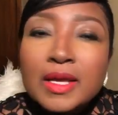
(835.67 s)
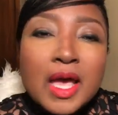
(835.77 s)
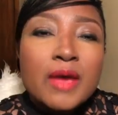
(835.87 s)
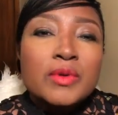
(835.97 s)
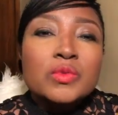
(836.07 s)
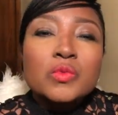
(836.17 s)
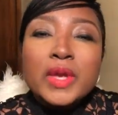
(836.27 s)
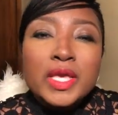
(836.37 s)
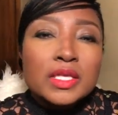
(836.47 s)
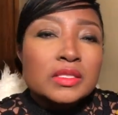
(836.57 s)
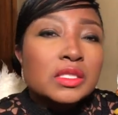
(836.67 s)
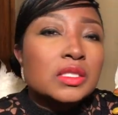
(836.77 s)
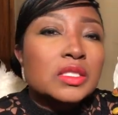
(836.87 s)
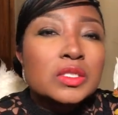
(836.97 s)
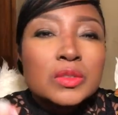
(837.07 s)
I would wait until
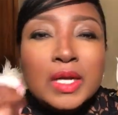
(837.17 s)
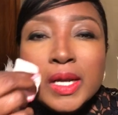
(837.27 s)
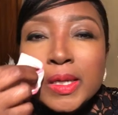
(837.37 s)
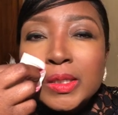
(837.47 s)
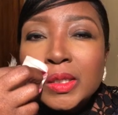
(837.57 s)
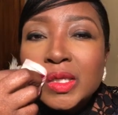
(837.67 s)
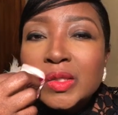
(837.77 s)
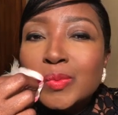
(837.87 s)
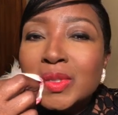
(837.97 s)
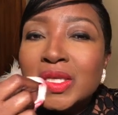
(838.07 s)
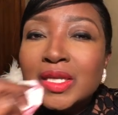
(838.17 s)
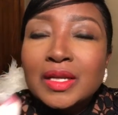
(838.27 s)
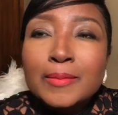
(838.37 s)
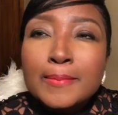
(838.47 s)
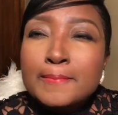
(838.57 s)
this dry. See, it's
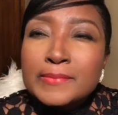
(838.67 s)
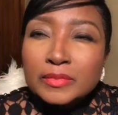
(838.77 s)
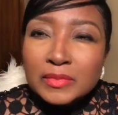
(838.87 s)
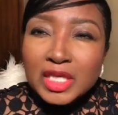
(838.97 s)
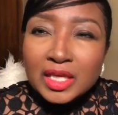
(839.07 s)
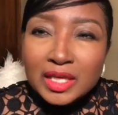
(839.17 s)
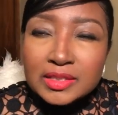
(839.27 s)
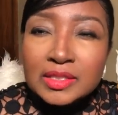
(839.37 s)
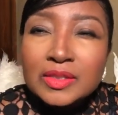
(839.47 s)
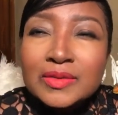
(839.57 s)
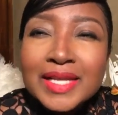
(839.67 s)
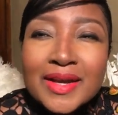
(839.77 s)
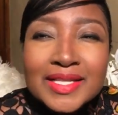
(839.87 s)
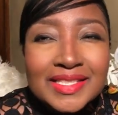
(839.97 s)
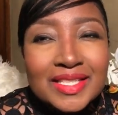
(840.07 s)
bleeding. Yeah, so now
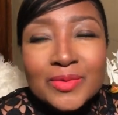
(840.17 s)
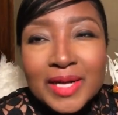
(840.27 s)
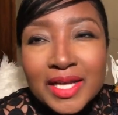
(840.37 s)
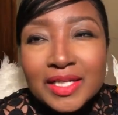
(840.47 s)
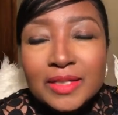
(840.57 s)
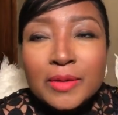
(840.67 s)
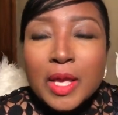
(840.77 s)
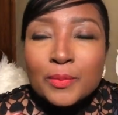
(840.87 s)
I see why I didn't.